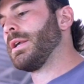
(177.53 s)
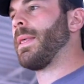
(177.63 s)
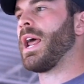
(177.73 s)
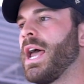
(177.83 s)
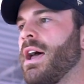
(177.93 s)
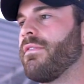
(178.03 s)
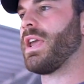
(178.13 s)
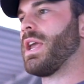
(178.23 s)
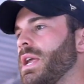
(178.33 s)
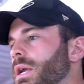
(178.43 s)
And then I have
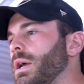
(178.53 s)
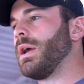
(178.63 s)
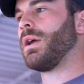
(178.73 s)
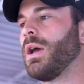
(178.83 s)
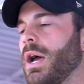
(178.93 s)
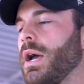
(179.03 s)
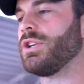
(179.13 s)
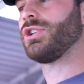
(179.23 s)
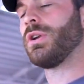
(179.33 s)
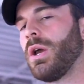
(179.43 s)
a
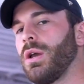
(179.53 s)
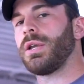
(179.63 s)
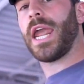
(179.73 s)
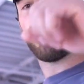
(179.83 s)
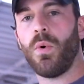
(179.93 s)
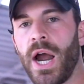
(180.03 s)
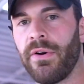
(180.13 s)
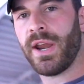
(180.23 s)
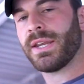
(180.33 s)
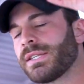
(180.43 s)
cable Y
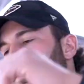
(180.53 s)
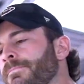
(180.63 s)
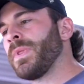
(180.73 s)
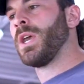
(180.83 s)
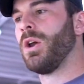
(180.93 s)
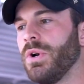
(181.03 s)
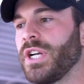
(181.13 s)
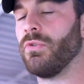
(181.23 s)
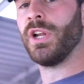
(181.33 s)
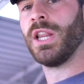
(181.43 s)
raise, which
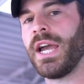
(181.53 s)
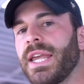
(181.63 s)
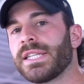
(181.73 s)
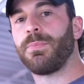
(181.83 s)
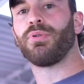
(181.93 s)
I really like as a